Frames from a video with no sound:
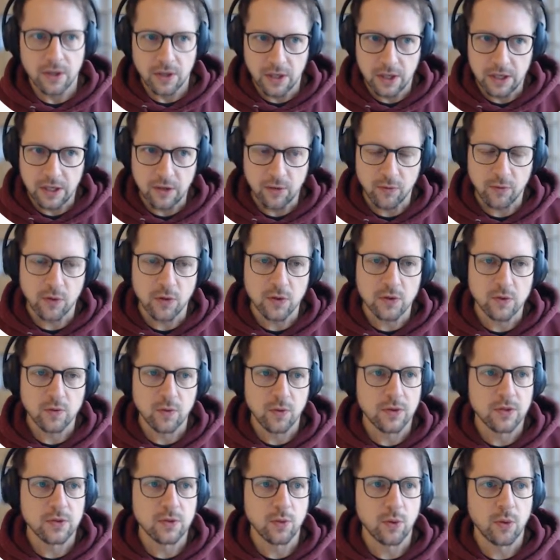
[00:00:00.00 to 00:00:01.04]
and of course
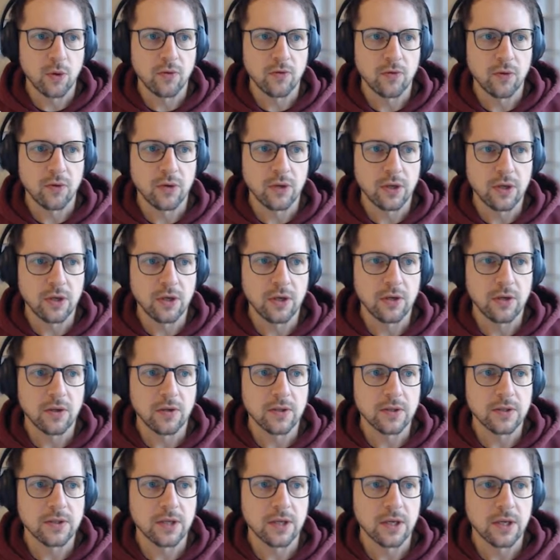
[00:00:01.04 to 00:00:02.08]
with this workflow here, in
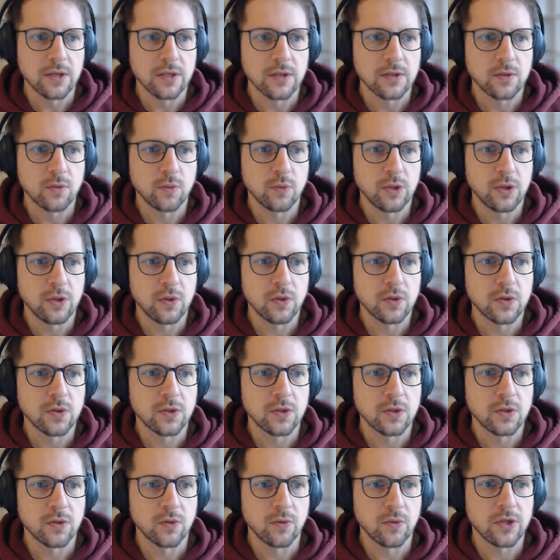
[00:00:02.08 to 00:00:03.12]
this case, we
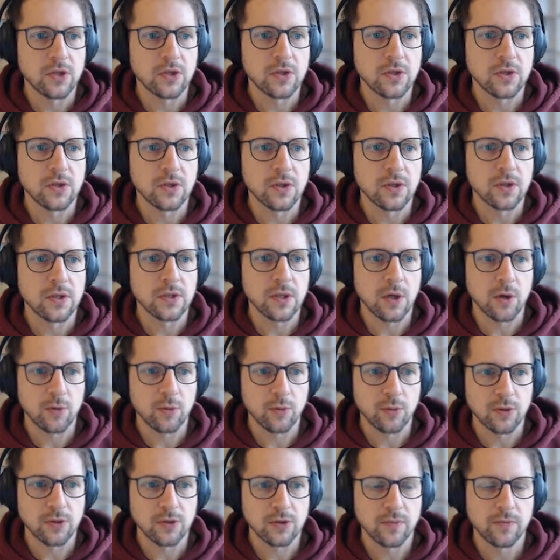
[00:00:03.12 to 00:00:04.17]
use register as
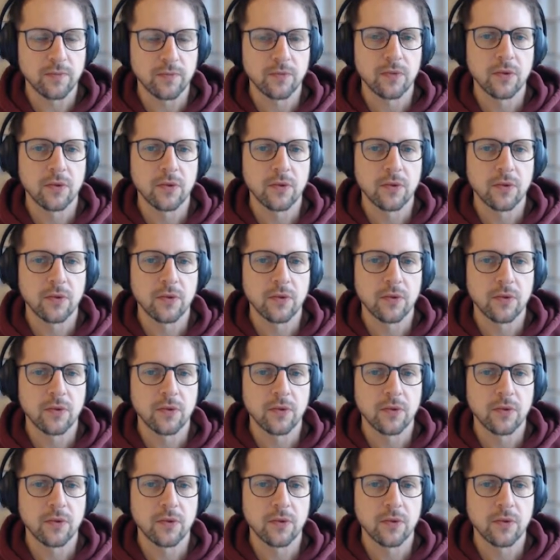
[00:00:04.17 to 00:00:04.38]
output.